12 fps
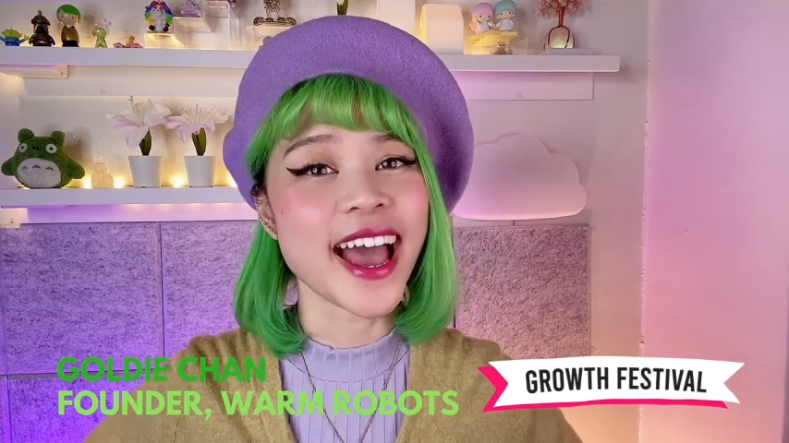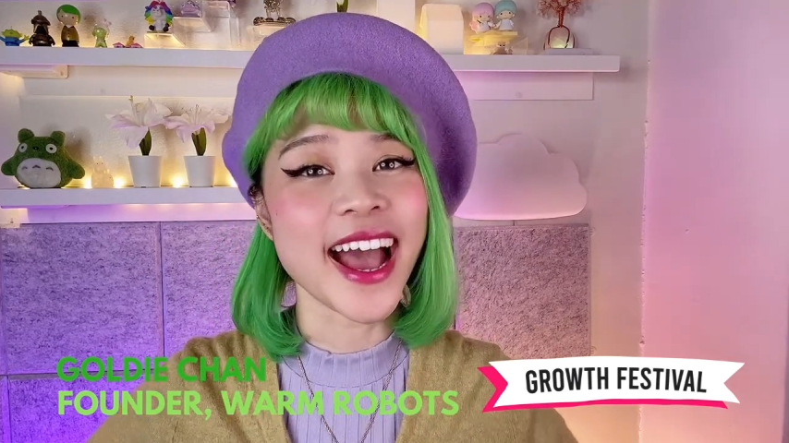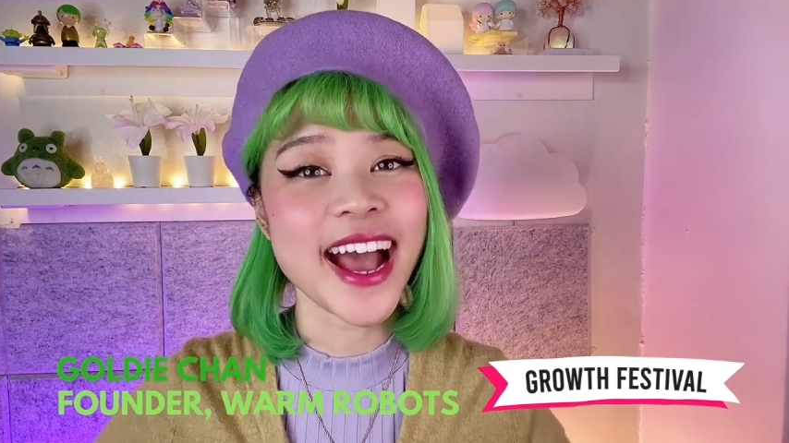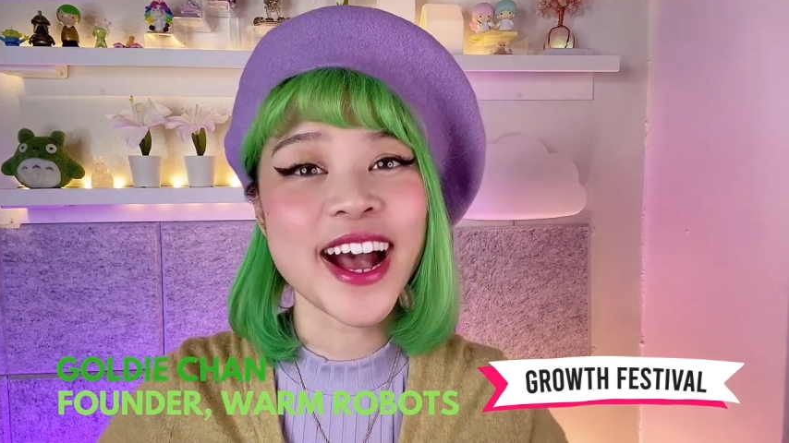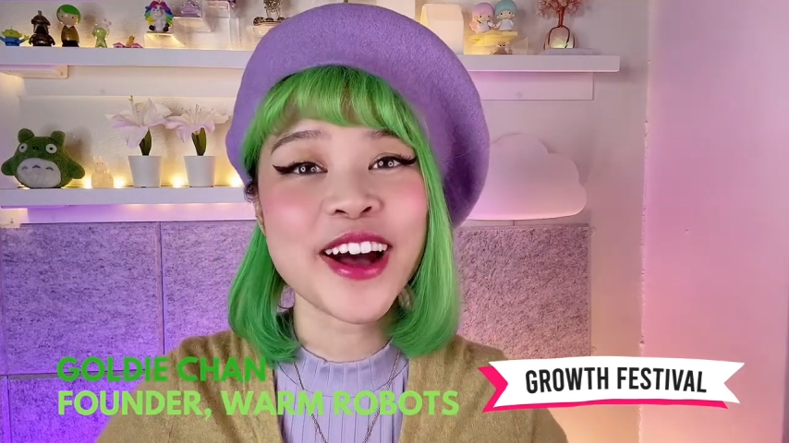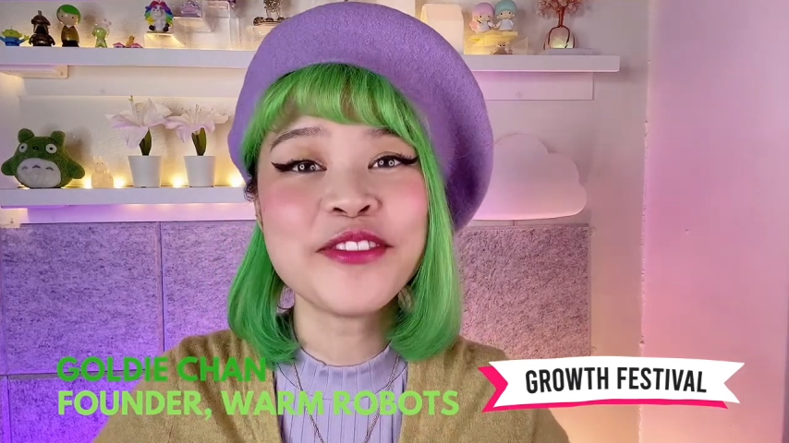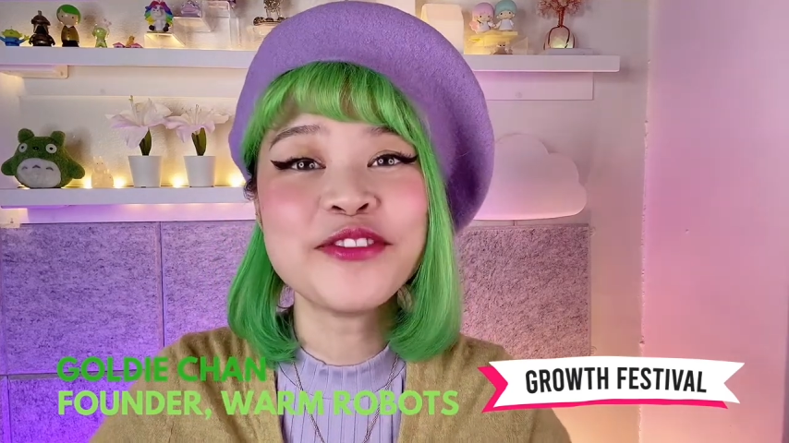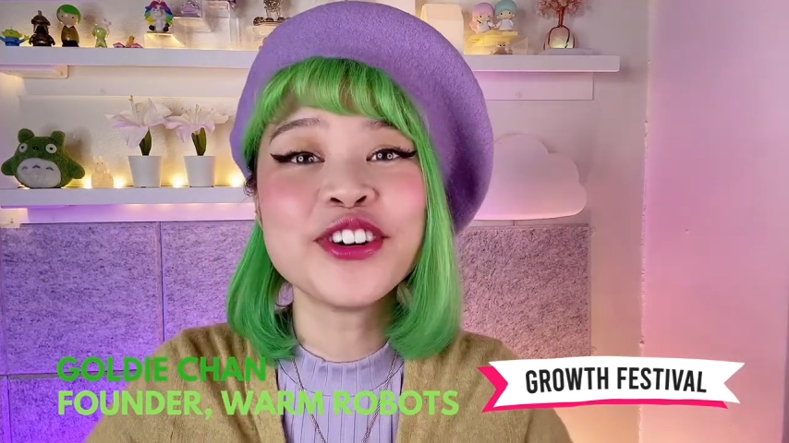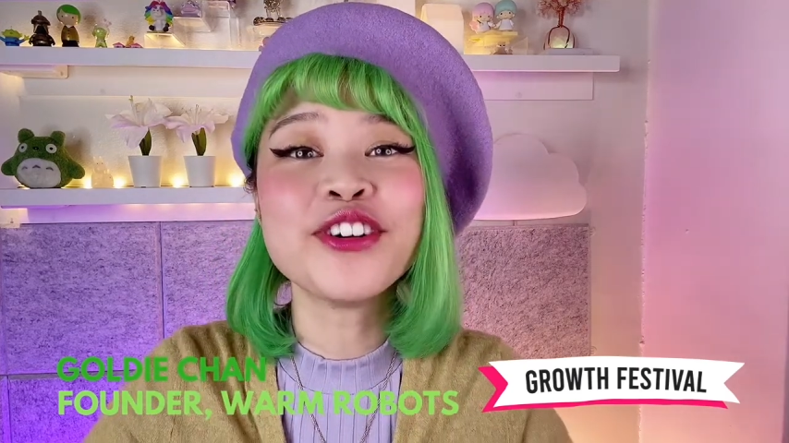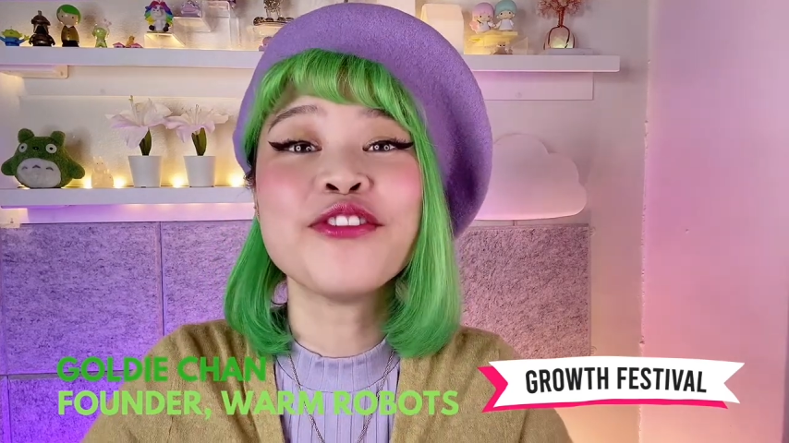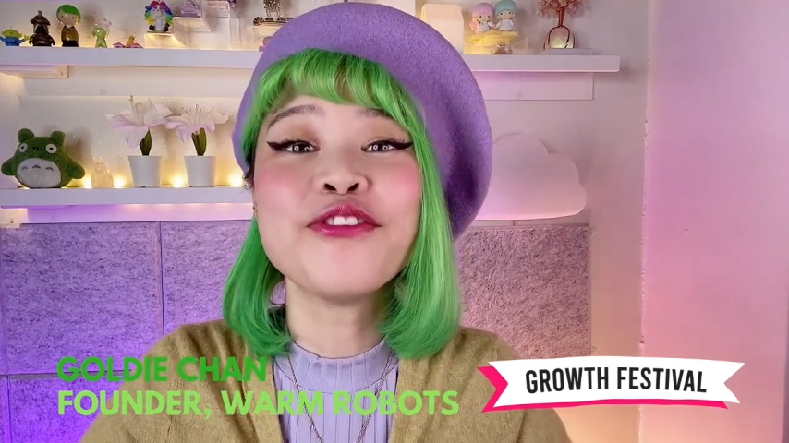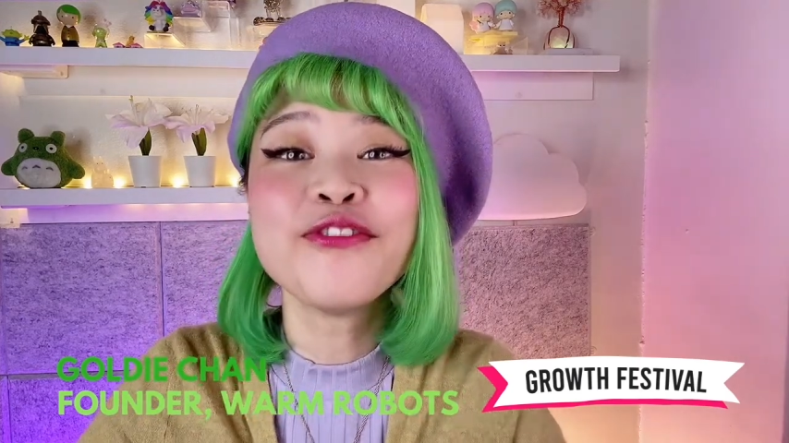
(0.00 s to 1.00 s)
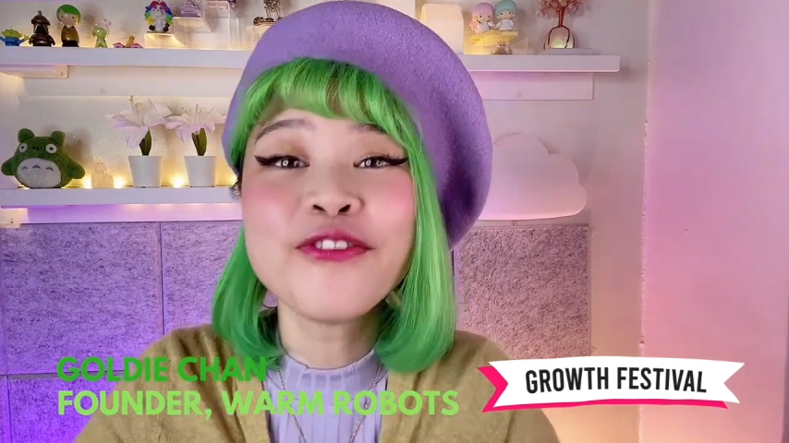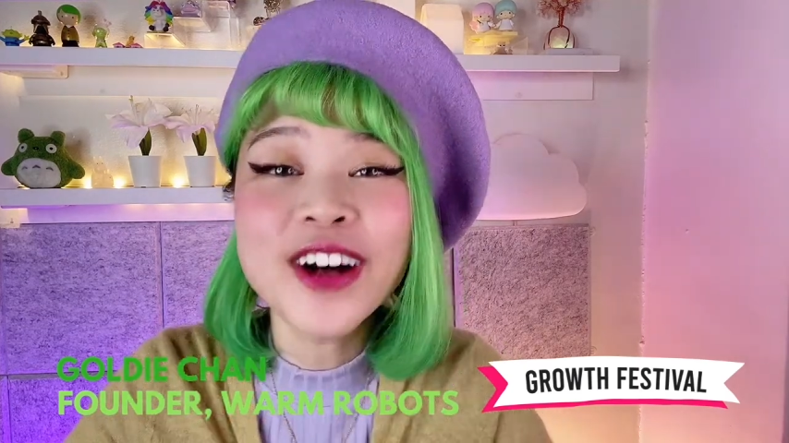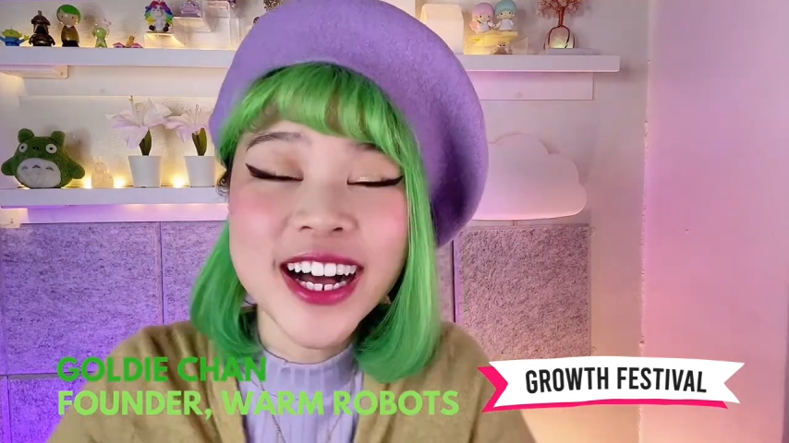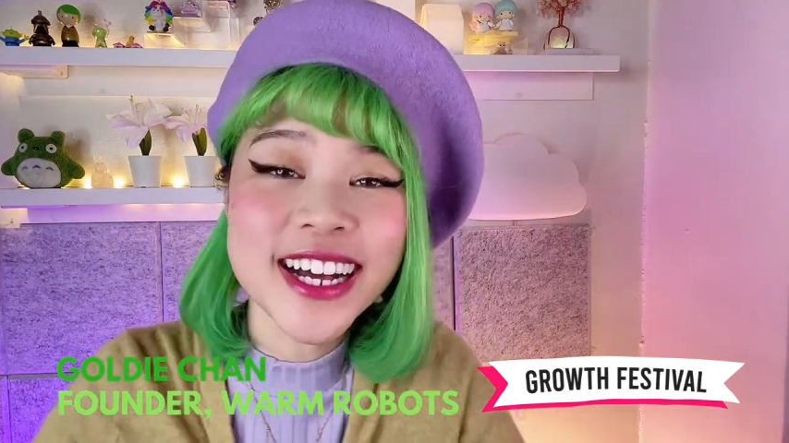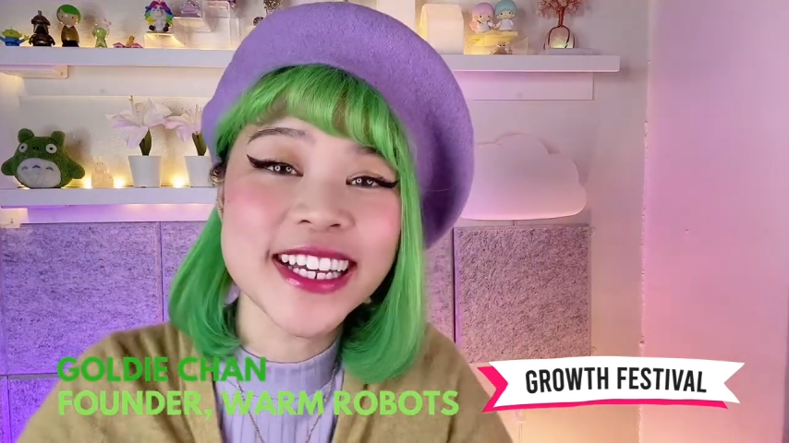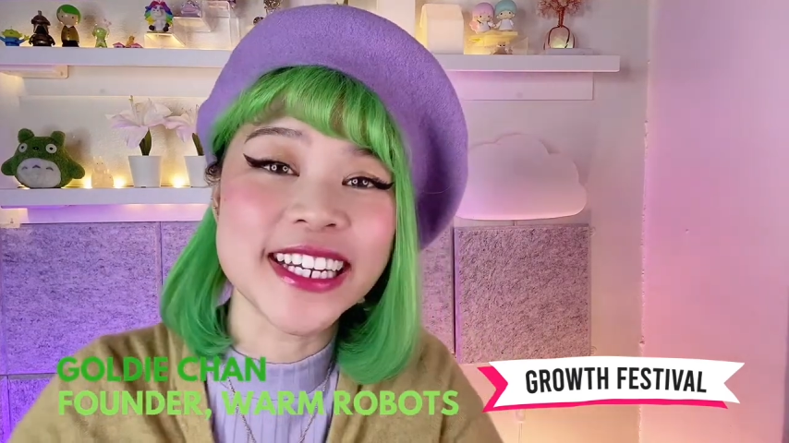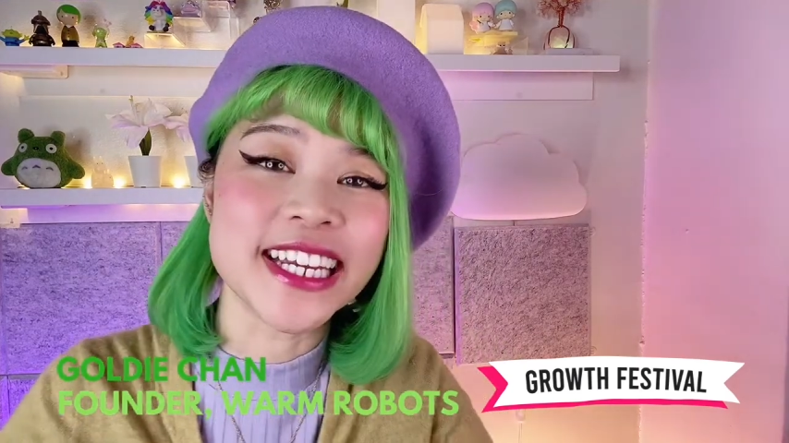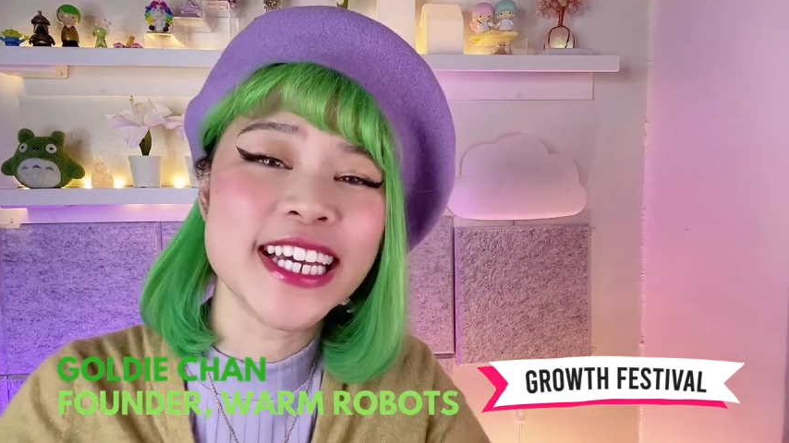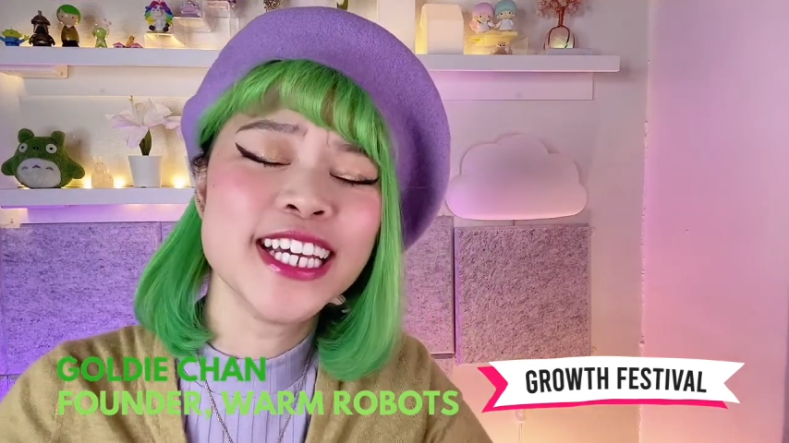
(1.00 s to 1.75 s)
have fun.